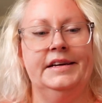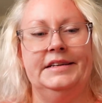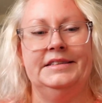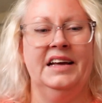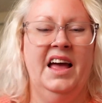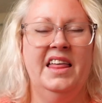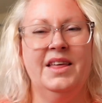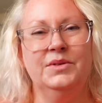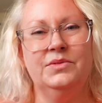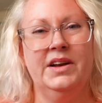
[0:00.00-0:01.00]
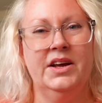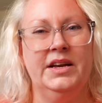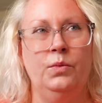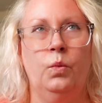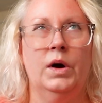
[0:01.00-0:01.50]
and there was really
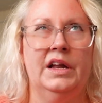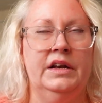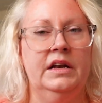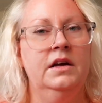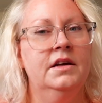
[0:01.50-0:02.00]
only one